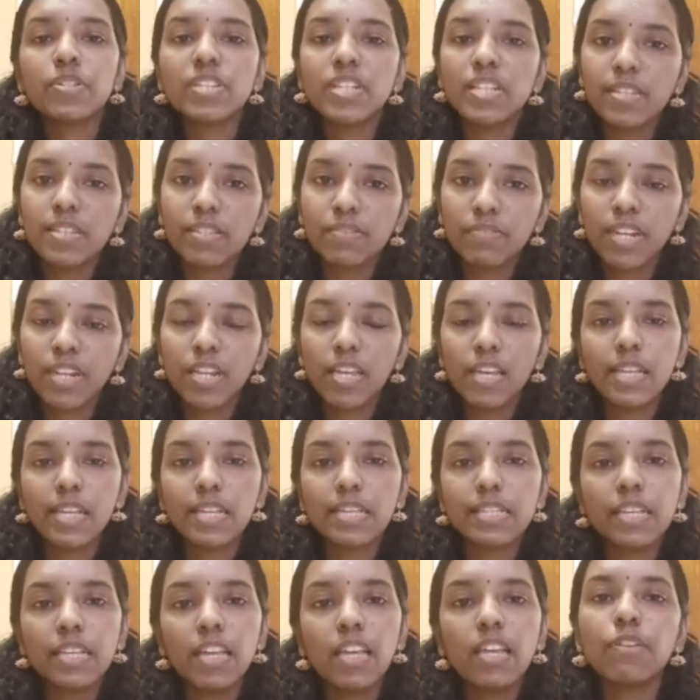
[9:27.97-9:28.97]
because it is very
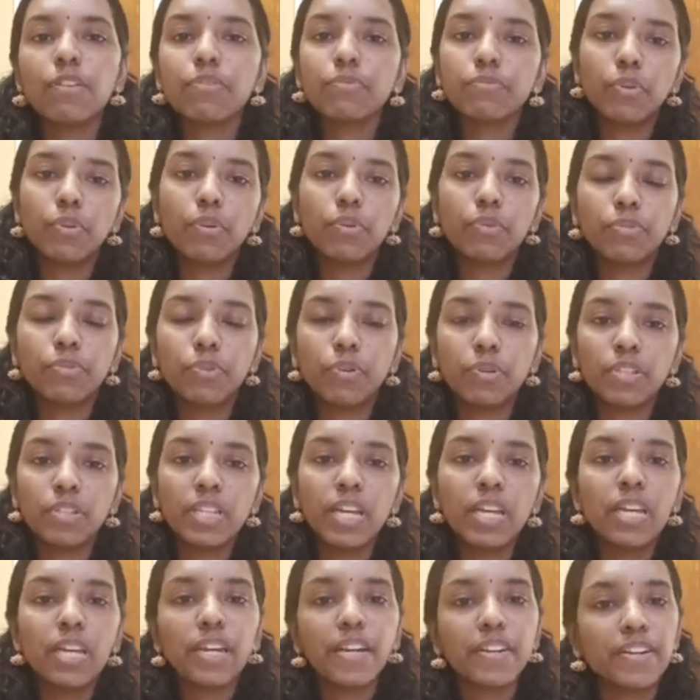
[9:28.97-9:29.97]
easy for
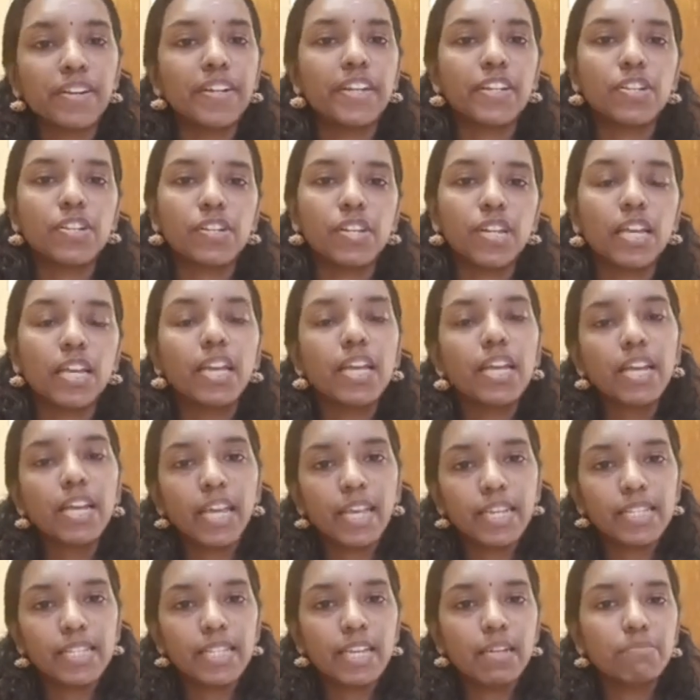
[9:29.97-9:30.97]
the introduction.
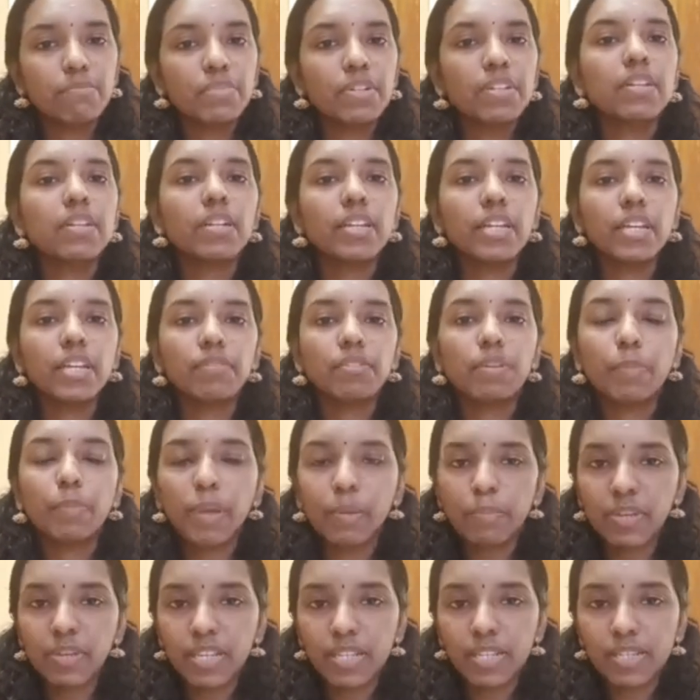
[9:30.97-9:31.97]
Example, if the
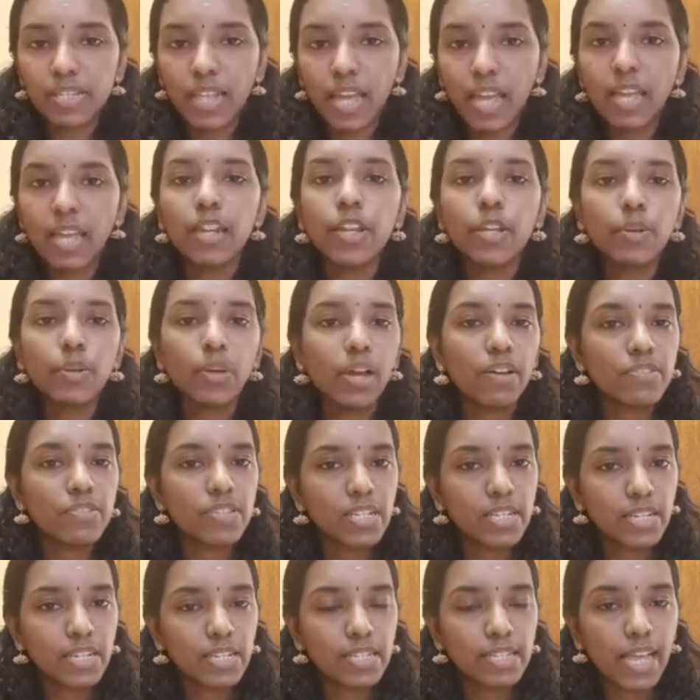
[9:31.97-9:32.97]
baby is there, you
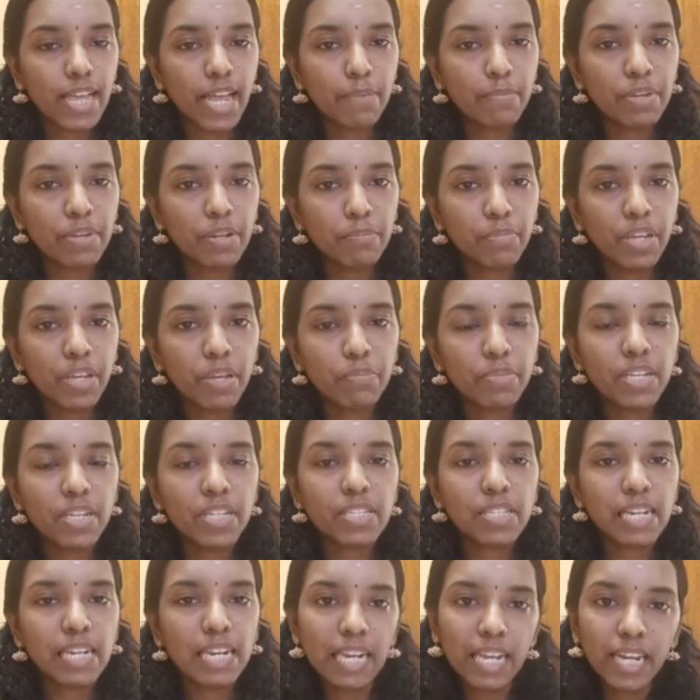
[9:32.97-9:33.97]
have just examined
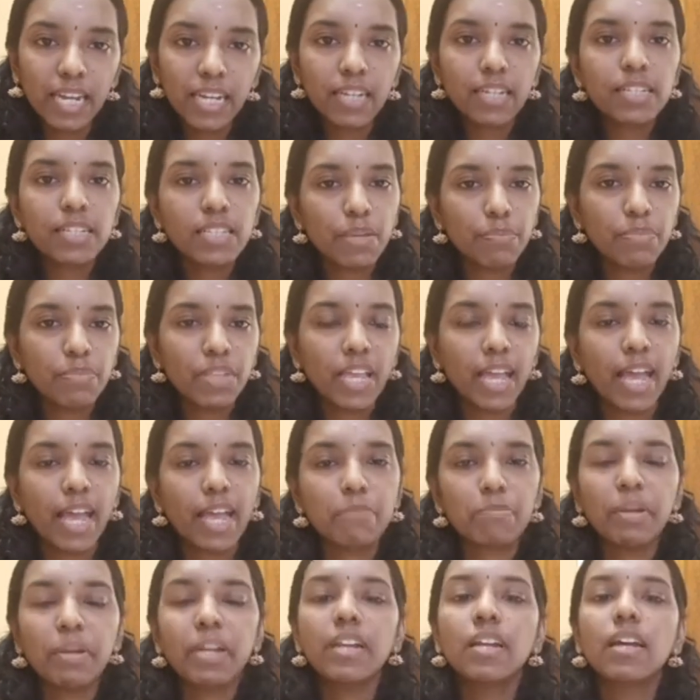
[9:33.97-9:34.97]
baby's leg, something
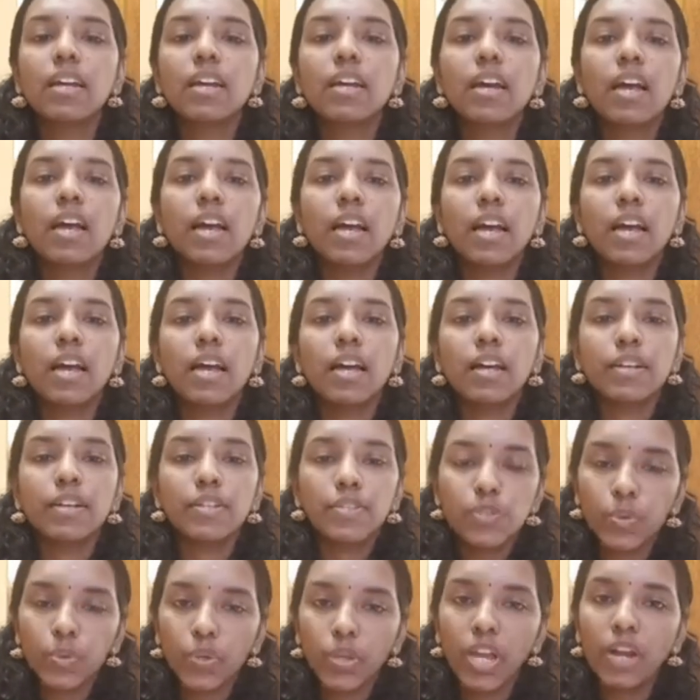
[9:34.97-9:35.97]
happened.
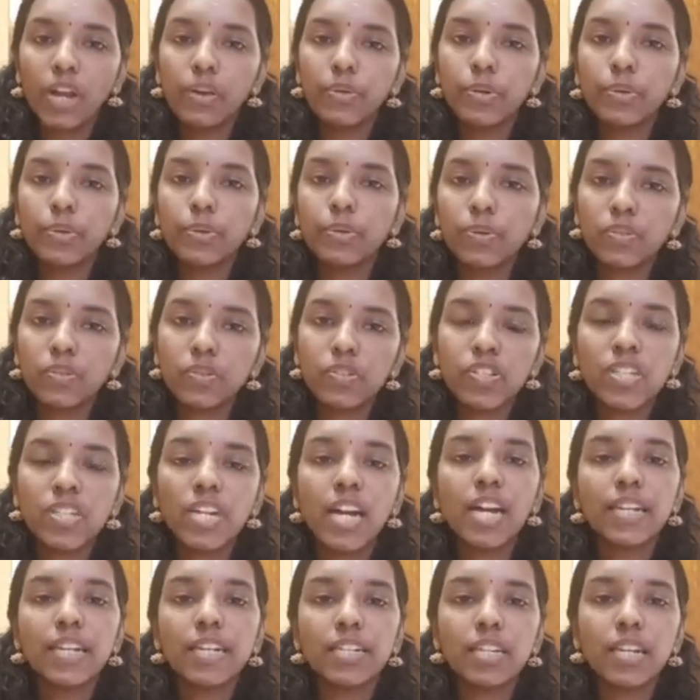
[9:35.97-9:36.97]
So you have to
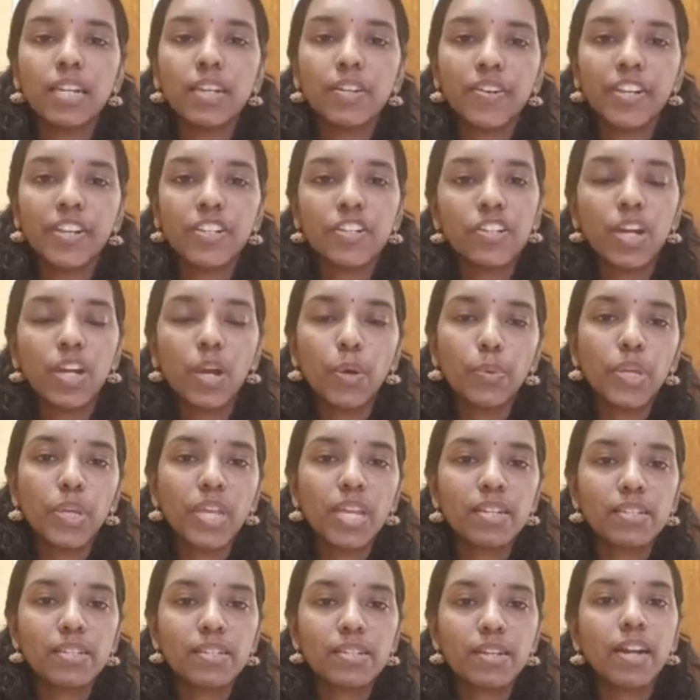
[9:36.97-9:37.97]
start the introduction. How we
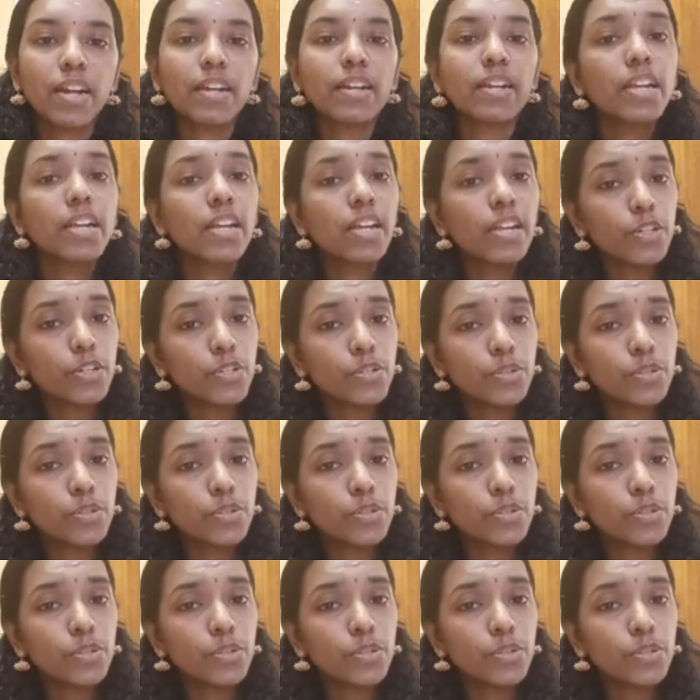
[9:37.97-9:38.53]
can start?